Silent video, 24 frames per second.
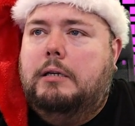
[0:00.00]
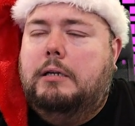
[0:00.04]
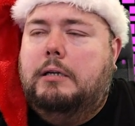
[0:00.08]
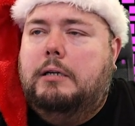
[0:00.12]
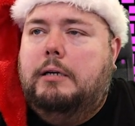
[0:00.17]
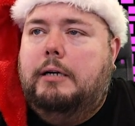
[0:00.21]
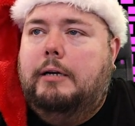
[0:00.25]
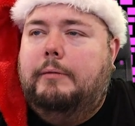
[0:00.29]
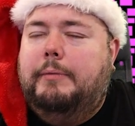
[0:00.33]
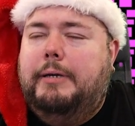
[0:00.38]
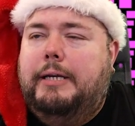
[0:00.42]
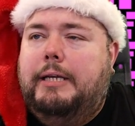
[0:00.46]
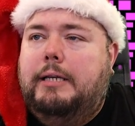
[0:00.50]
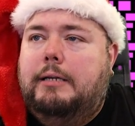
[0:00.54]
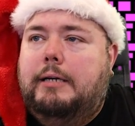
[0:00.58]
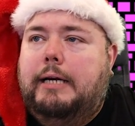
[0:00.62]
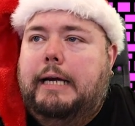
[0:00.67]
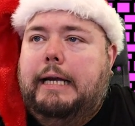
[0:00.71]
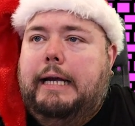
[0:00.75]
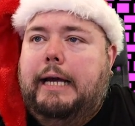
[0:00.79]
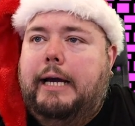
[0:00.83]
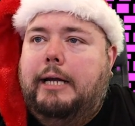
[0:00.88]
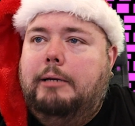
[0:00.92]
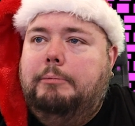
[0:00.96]
I mean, I
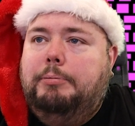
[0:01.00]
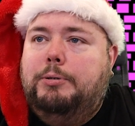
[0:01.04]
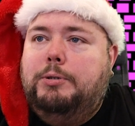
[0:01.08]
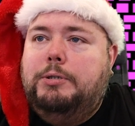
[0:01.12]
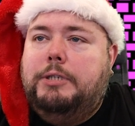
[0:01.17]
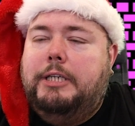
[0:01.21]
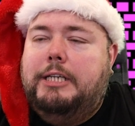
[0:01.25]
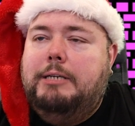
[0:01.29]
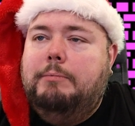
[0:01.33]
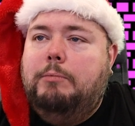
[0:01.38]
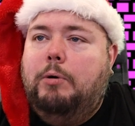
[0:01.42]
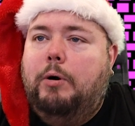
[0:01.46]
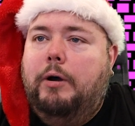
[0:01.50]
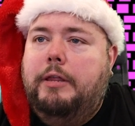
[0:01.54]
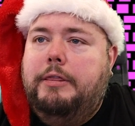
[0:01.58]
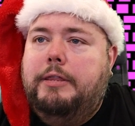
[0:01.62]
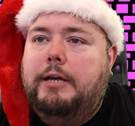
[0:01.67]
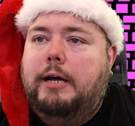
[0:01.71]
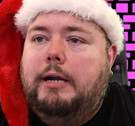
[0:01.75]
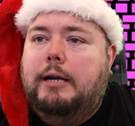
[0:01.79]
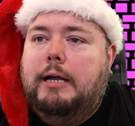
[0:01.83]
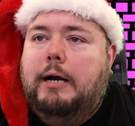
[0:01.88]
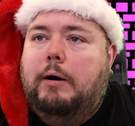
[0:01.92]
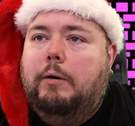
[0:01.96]
can't push any more in
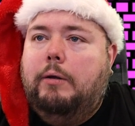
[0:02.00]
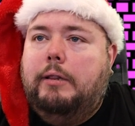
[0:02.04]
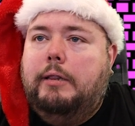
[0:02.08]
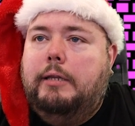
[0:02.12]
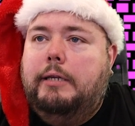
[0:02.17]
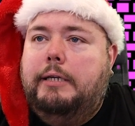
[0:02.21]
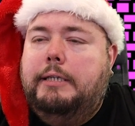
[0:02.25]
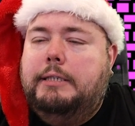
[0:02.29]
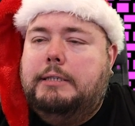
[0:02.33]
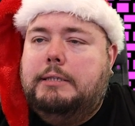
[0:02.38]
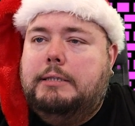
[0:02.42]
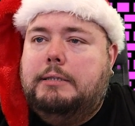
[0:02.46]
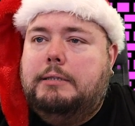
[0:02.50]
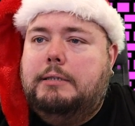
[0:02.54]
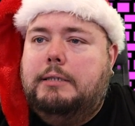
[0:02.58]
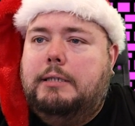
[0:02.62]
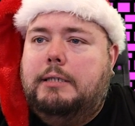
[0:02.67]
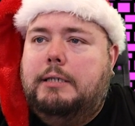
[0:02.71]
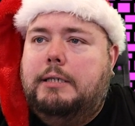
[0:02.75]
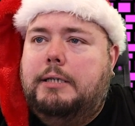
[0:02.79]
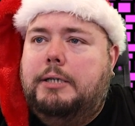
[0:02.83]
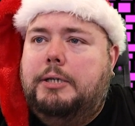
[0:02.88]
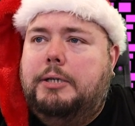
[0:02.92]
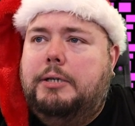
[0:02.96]
there now. At least,
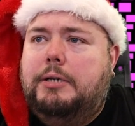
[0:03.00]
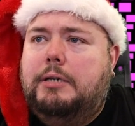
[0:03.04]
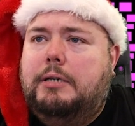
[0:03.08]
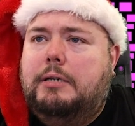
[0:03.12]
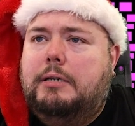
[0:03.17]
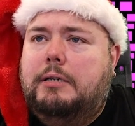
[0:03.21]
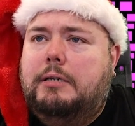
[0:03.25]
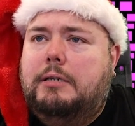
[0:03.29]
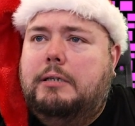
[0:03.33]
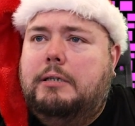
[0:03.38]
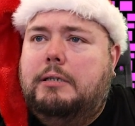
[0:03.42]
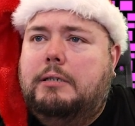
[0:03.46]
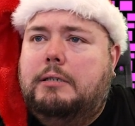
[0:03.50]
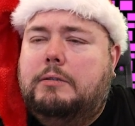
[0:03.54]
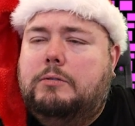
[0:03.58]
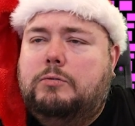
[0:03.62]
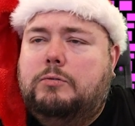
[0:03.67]
yeah,